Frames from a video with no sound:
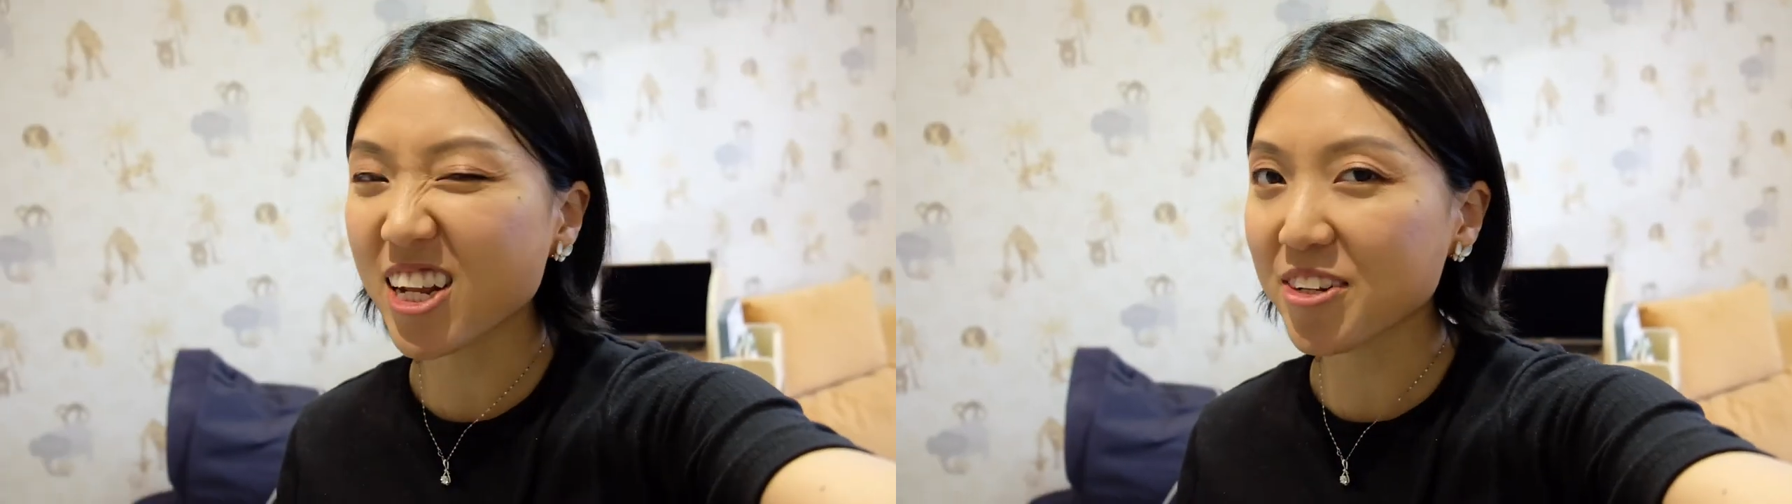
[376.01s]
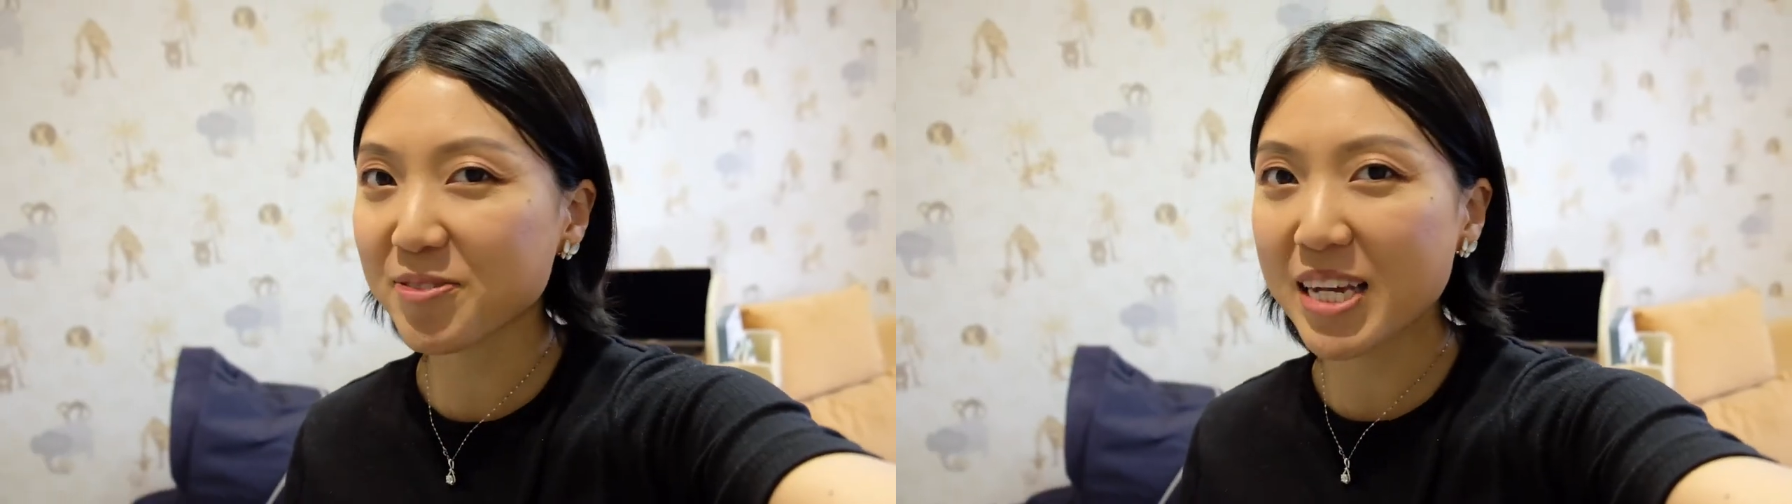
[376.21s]

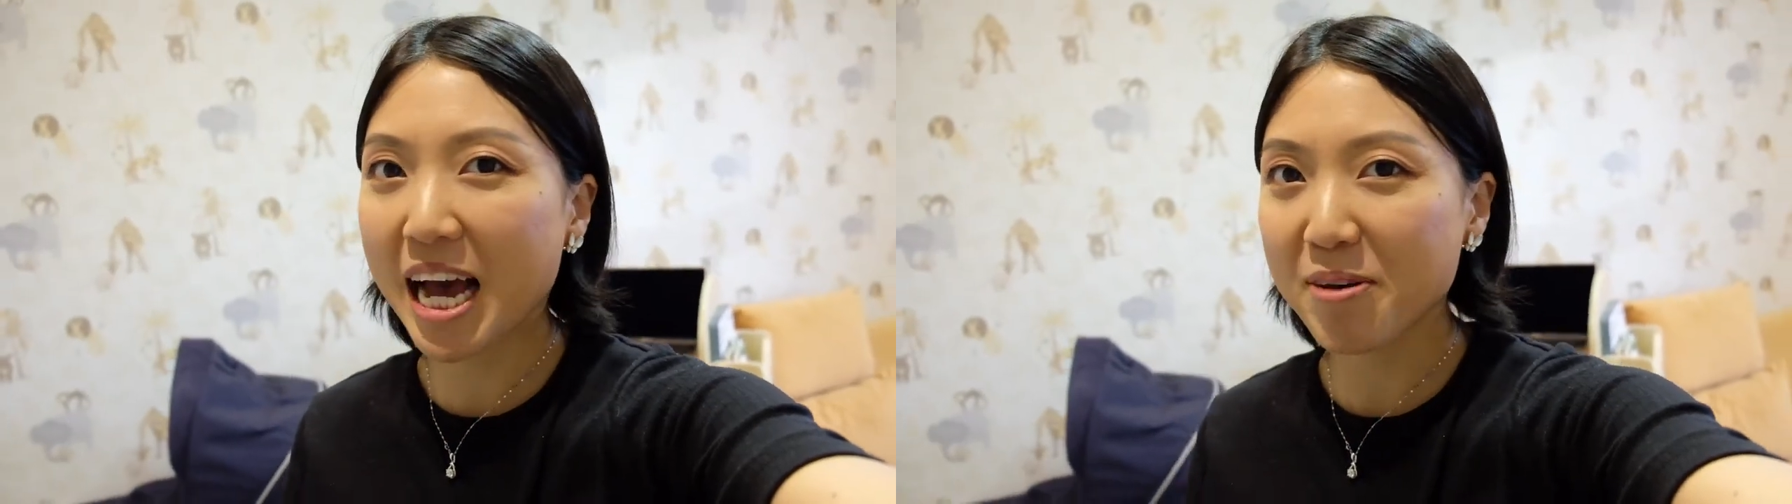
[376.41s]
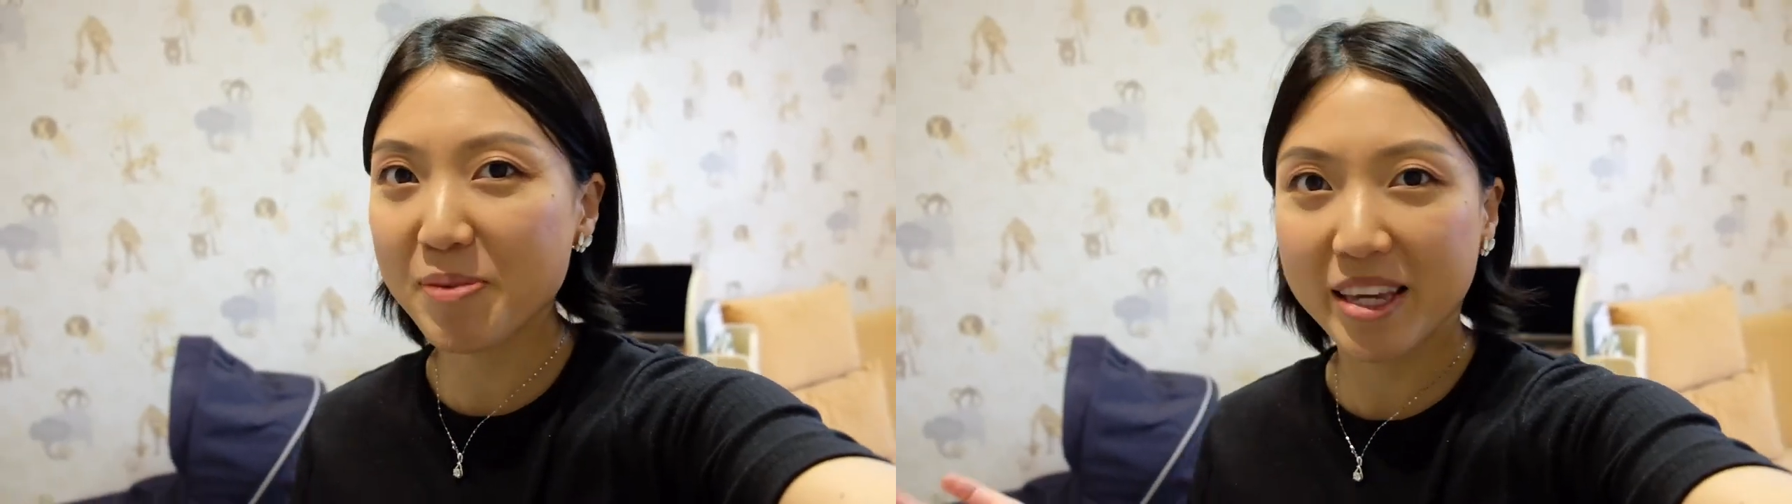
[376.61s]
lot of
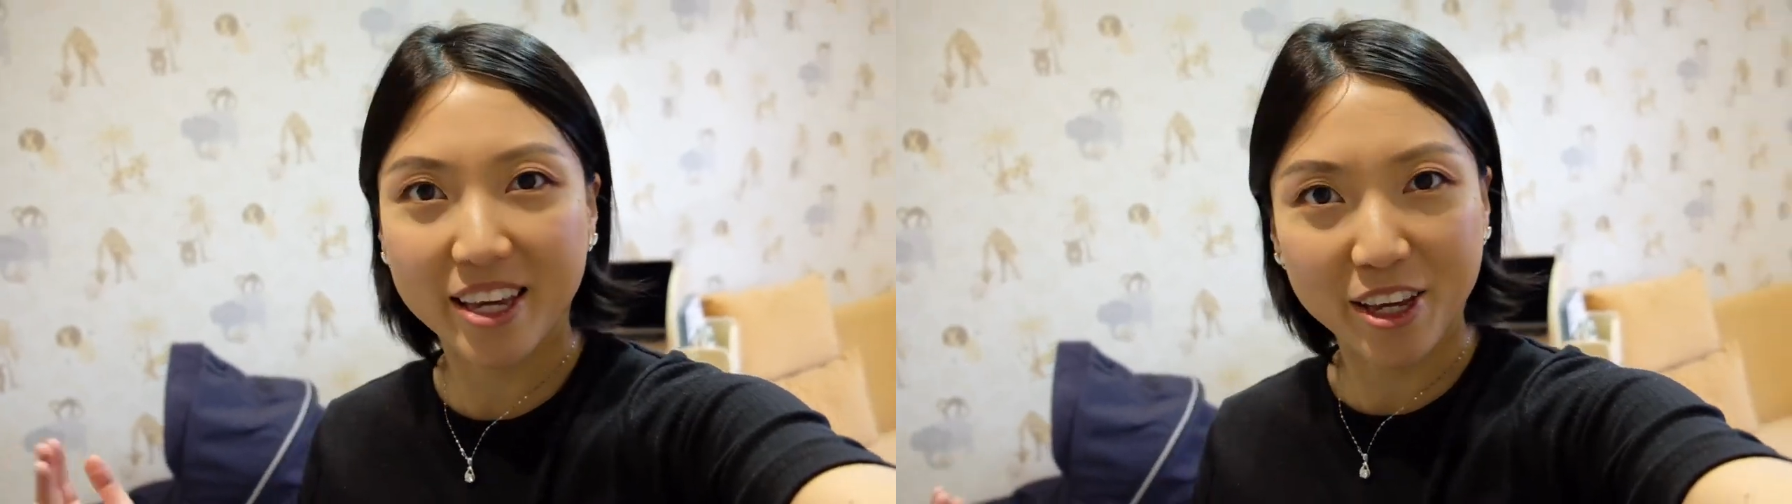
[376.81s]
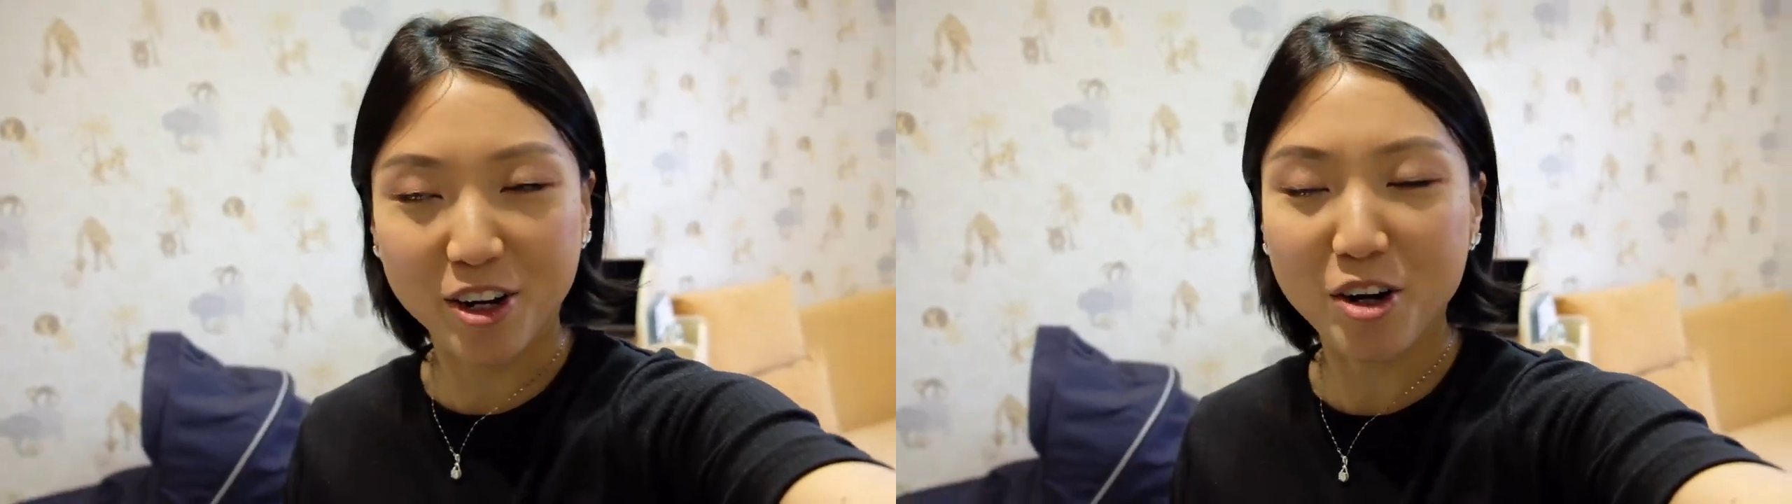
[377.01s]
time in
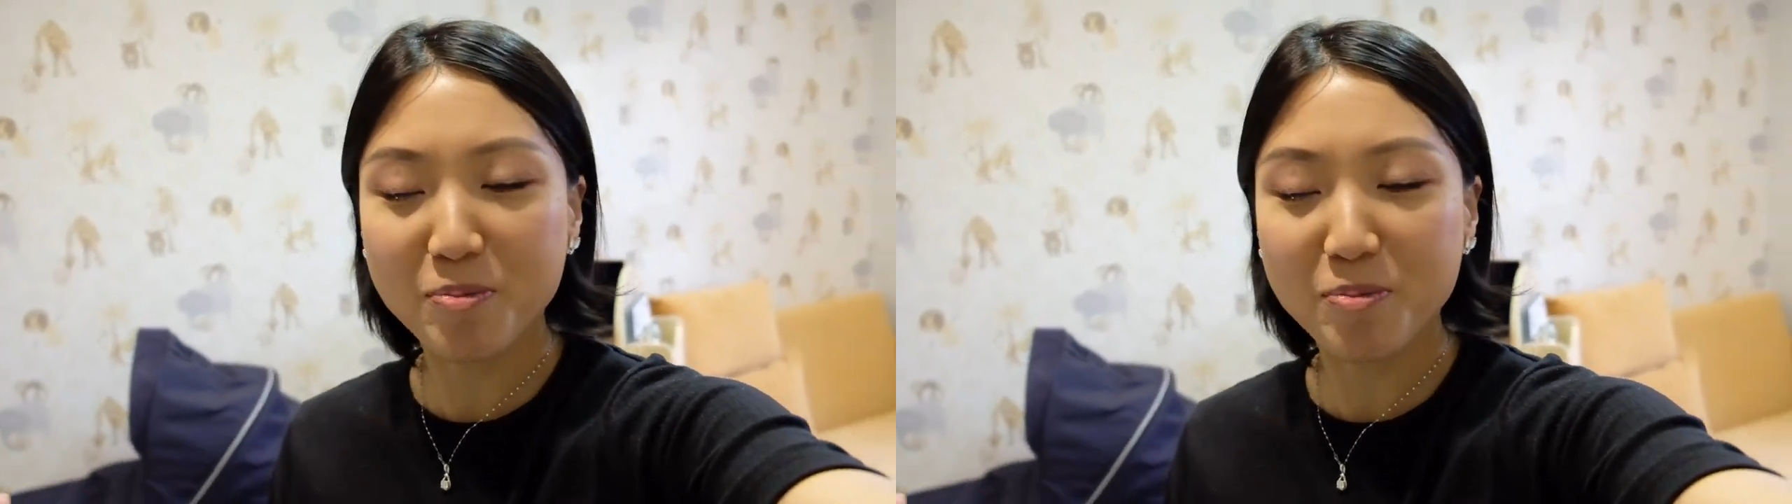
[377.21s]
here